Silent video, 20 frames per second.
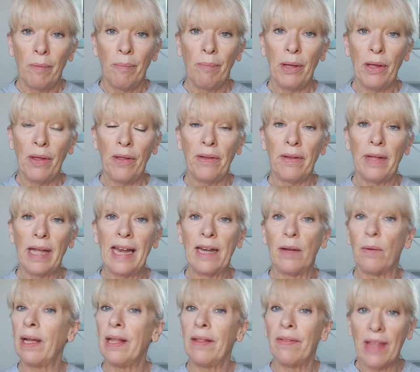But
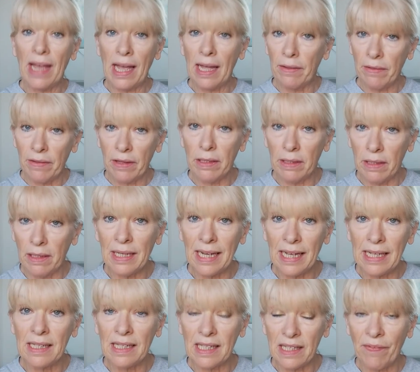anyway,
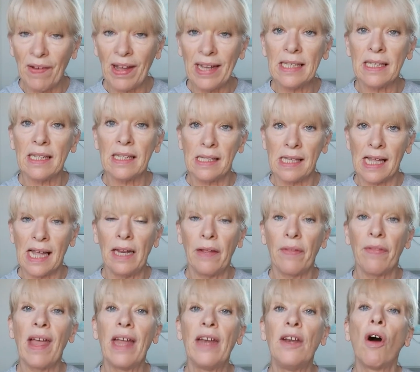let's suffice to say,
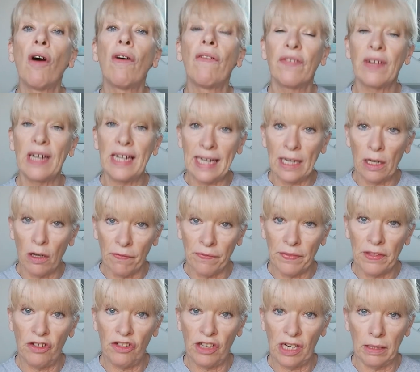they're not fleeing off
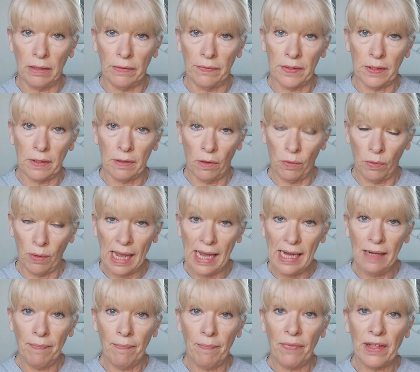the shelves,
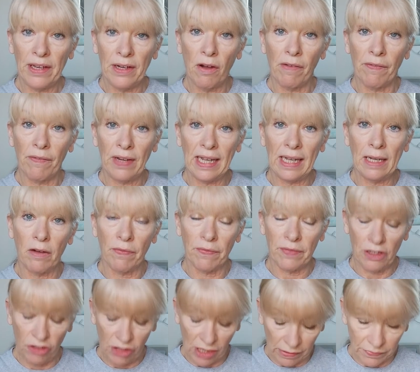okay? They're not fleeing off
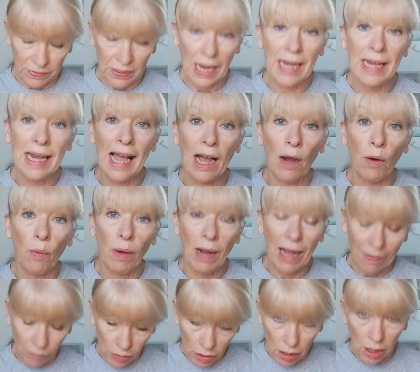the shelves. Now,
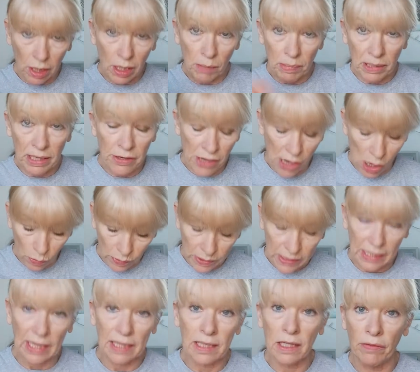I've got a couple of
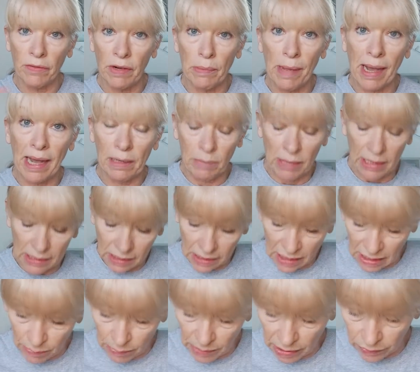notes here to remind me, to
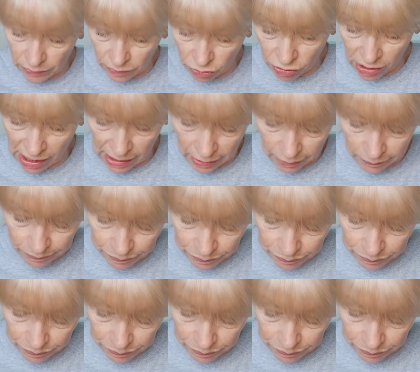keep me on track.